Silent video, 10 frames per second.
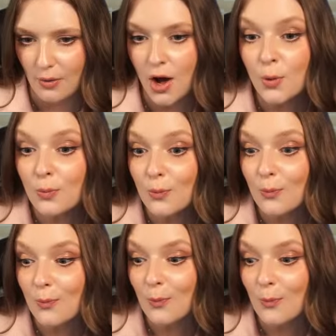Oh!
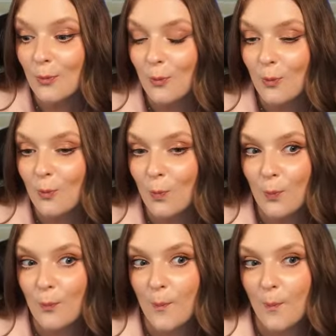
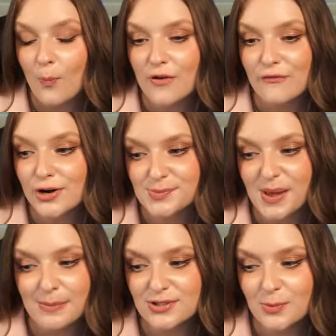The first
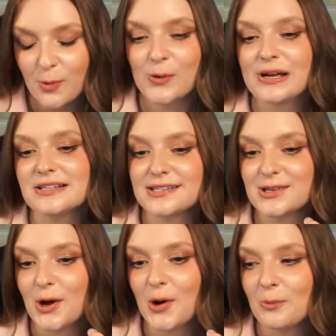baby was a boy,
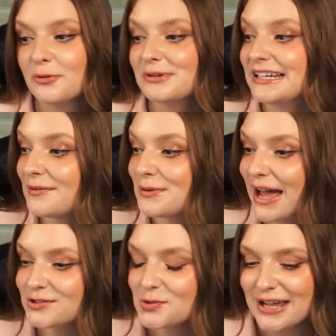so but we did we
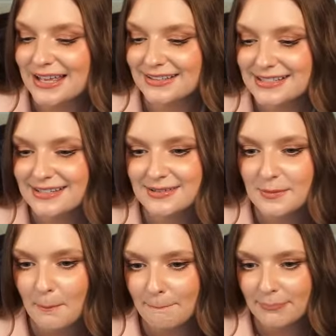had twins.
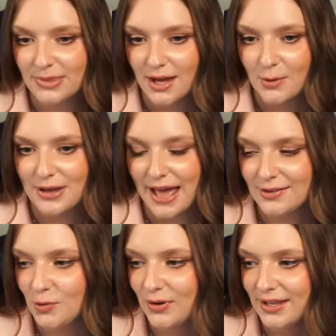We had
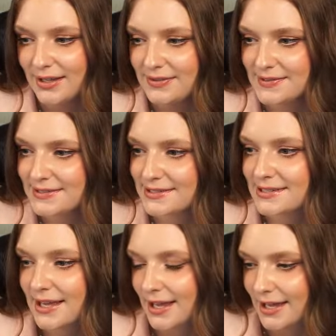twins.
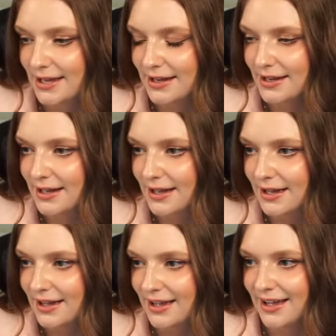
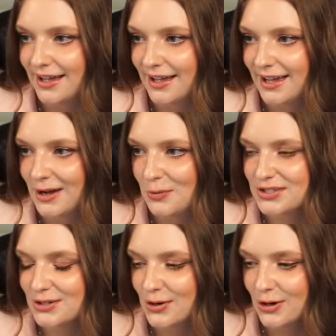Uh, what's
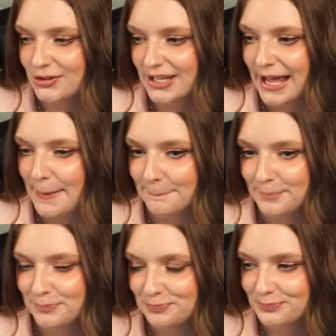a girl name?
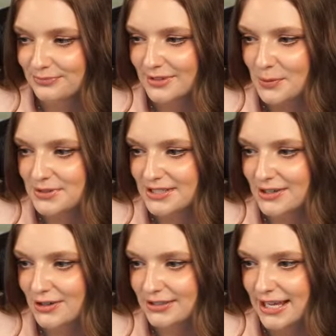What's a
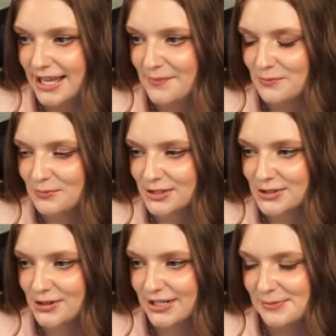girl name? What's a
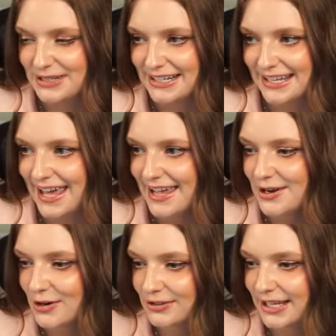girl name? We need a K
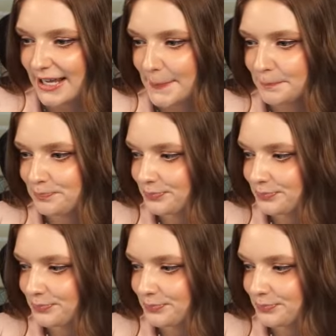girl name.